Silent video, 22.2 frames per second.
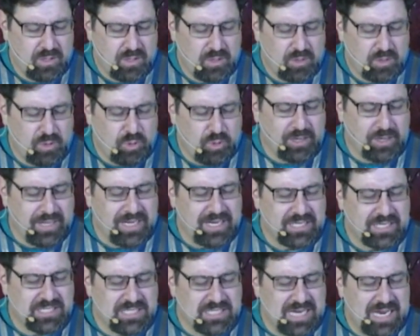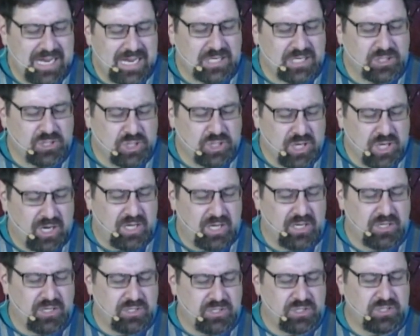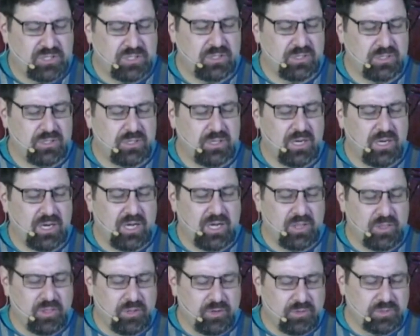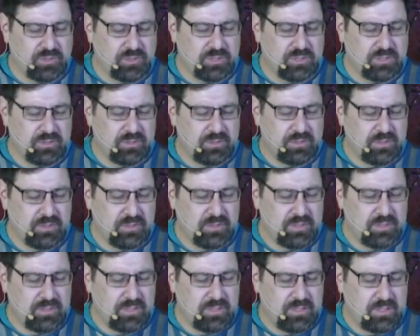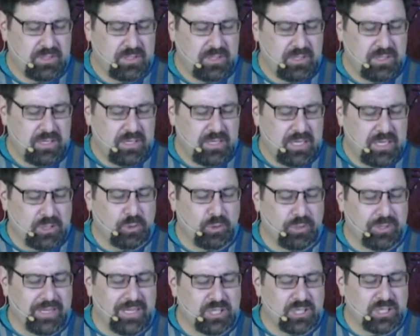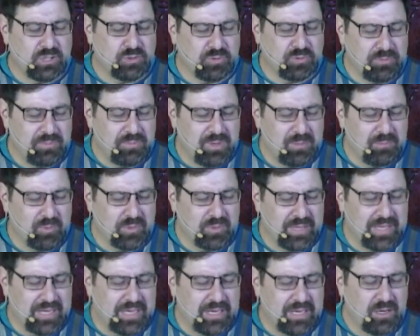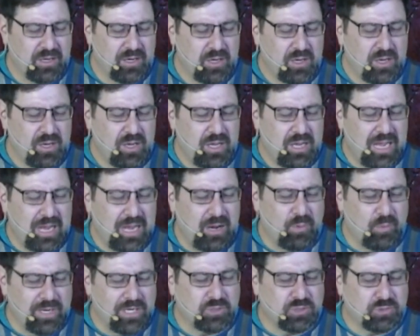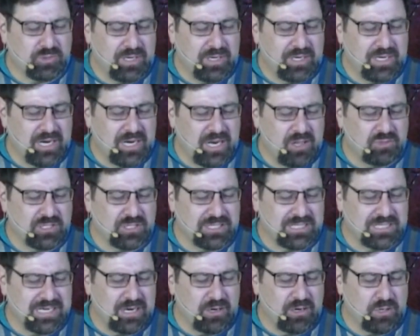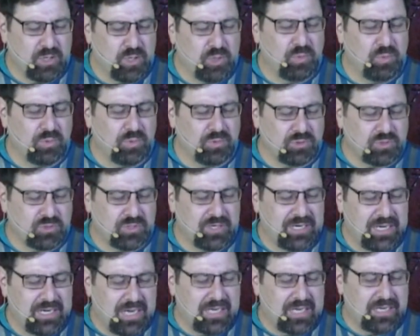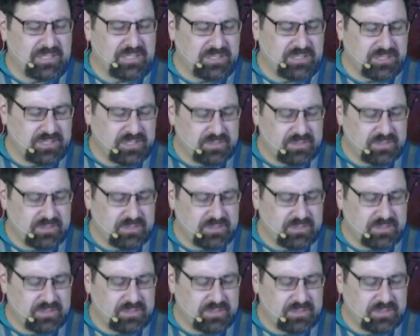Lord, let us not judge others. And Lord, let us remember that how we treat others is how you will treat us.